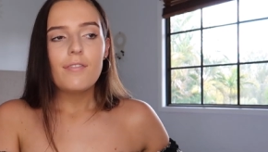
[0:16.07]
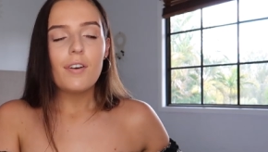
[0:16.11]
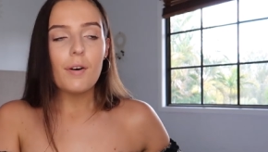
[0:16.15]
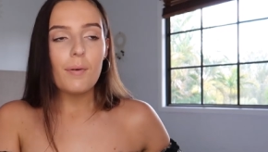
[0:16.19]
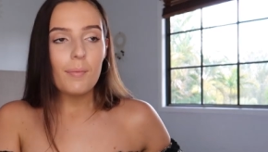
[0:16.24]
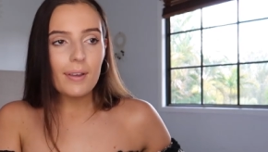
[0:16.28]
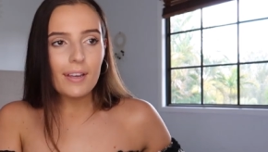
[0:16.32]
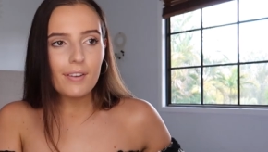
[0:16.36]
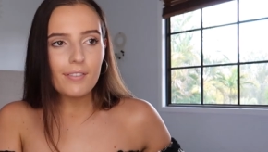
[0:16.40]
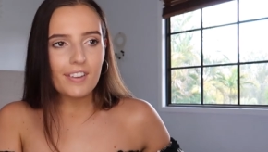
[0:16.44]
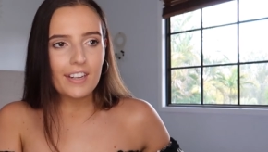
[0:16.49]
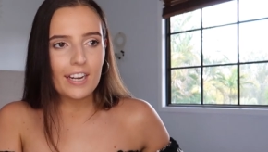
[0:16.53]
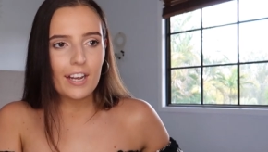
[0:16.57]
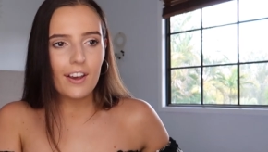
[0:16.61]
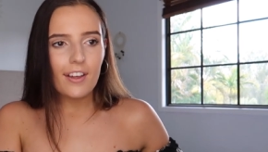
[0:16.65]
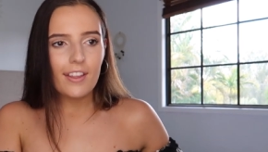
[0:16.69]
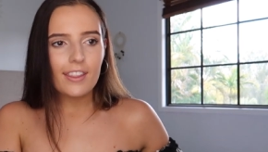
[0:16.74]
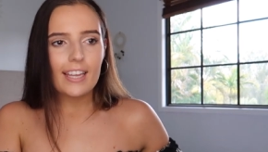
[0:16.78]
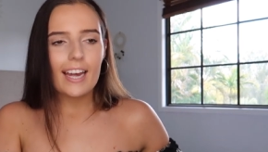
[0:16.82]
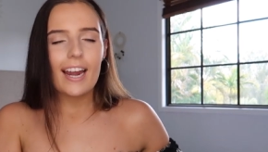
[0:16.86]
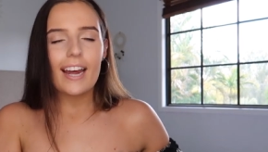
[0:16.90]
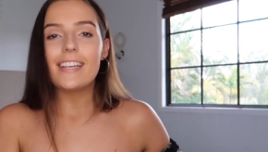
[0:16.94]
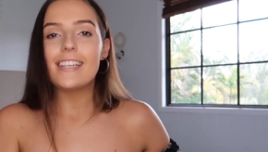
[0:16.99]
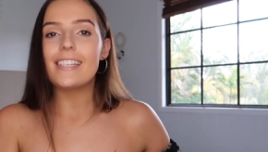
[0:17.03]
filming a video
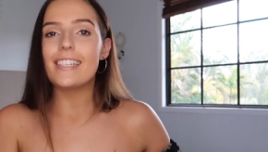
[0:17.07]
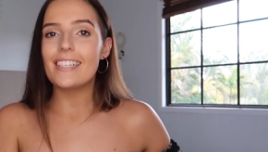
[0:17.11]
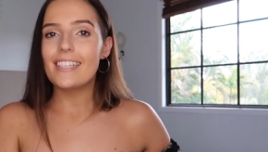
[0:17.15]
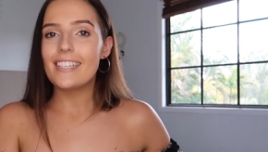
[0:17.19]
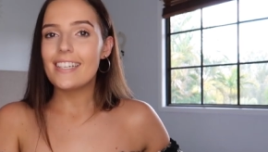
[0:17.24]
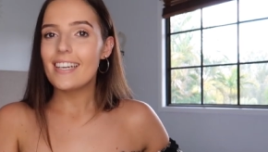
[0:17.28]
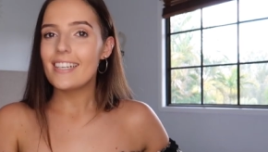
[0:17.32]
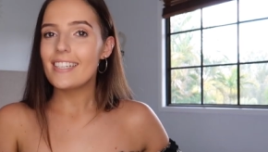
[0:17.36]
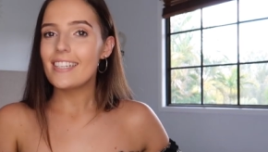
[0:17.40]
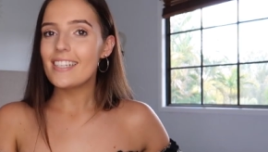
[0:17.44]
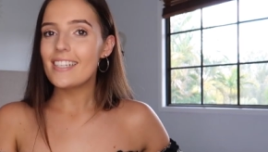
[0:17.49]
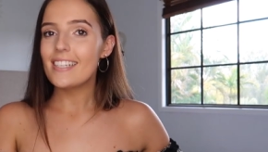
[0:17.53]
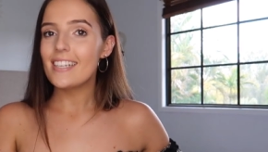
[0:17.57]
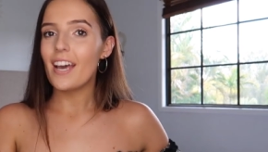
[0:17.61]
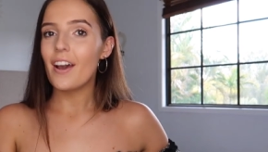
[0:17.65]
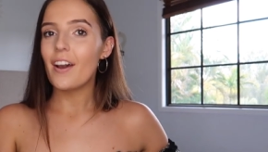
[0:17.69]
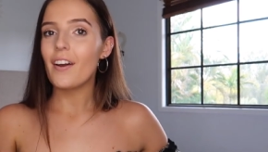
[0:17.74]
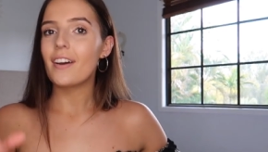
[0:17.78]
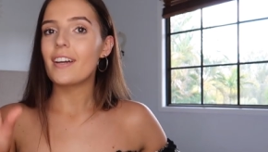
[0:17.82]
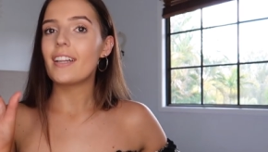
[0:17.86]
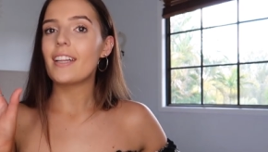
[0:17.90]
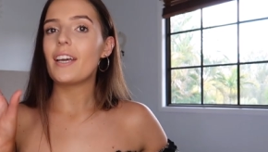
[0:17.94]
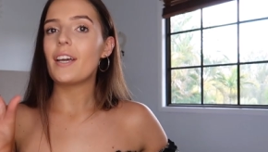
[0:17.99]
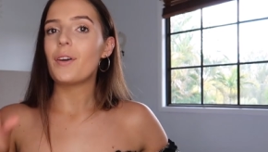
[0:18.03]
that I didn't
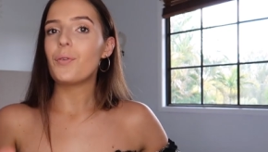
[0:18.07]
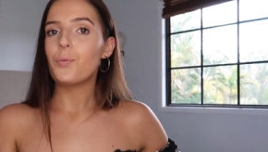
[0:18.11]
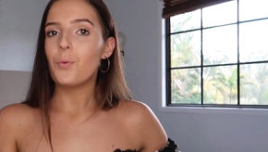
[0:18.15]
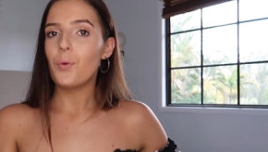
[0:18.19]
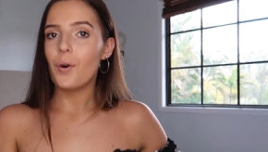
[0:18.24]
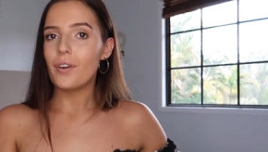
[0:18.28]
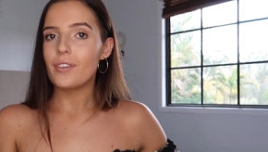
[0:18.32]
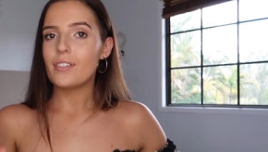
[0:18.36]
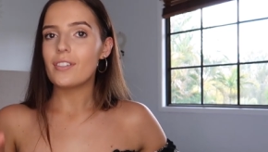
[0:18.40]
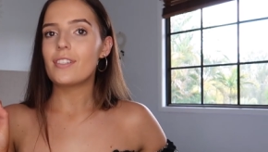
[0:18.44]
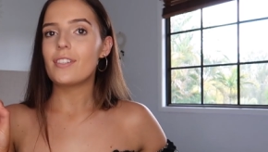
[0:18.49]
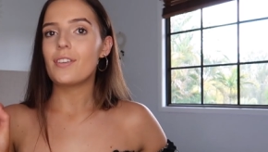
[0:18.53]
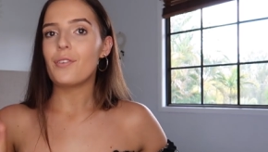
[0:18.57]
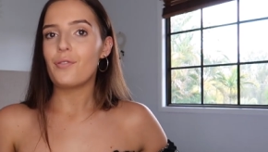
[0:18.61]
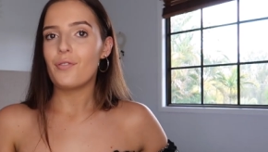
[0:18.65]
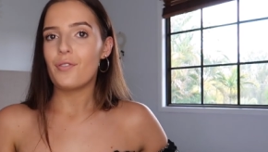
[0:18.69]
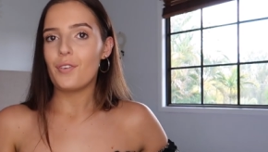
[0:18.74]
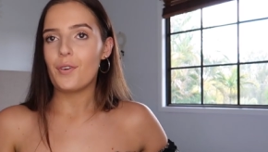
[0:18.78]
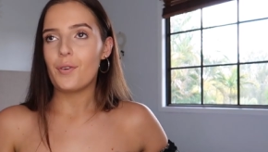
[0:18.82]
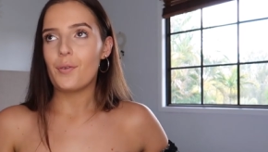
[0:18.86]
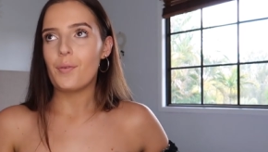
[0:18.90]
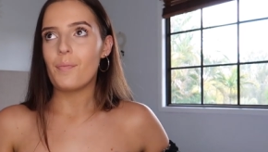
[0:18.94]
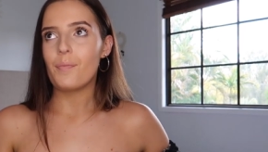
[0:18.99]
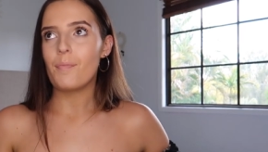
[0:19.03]
necessarily want to
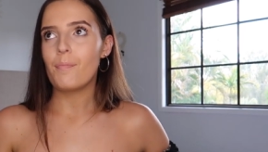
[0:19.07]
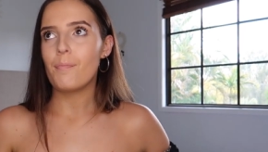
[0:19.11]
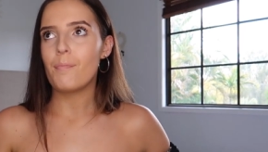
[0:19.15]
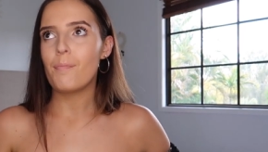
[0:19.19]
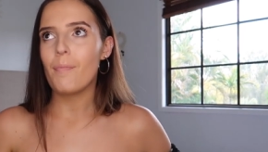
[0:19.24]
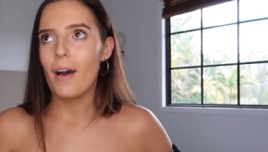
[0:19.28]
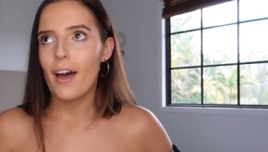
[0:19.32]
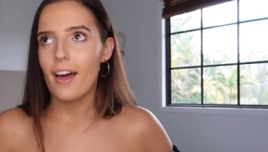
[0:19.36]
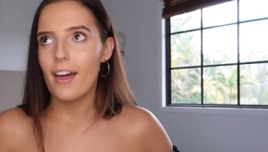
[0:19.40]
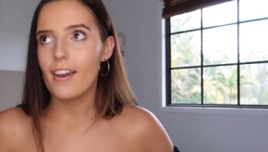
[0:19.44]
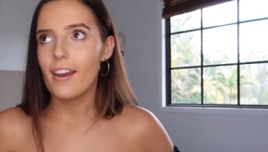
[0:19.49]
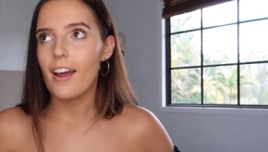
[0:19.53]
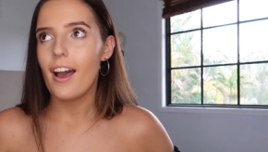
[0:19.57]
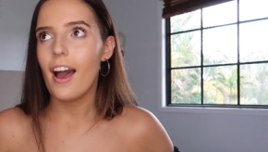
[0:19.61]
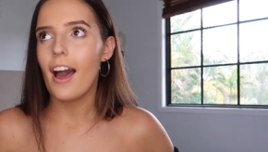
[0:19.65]
film but